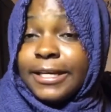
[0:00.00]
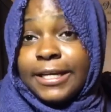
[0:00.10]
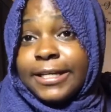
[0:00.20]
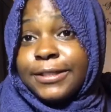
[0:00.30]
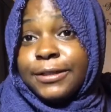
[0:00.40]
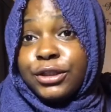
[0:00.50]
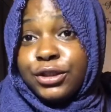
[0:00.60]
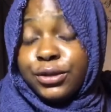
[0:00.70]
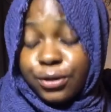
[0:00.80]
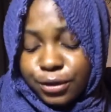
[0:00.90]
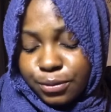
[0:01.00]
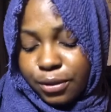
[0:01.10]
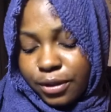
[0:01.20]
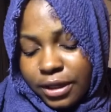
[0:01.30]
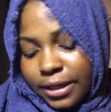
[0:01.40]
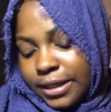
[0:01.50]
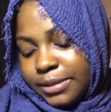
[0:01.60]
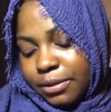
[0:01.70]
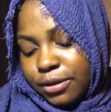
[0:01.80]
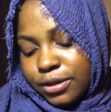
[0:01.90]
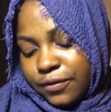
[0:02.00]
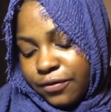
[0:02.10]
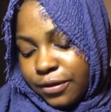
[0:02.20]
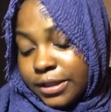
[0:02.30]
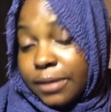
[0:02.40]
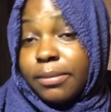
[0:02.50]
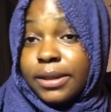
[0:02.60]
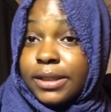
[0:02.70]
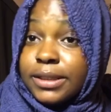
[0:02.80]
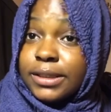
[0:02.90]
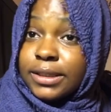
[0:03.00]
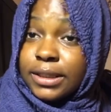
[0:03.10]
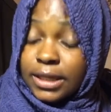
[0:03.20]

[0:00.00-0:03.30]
it is good too because it's because of your siblings.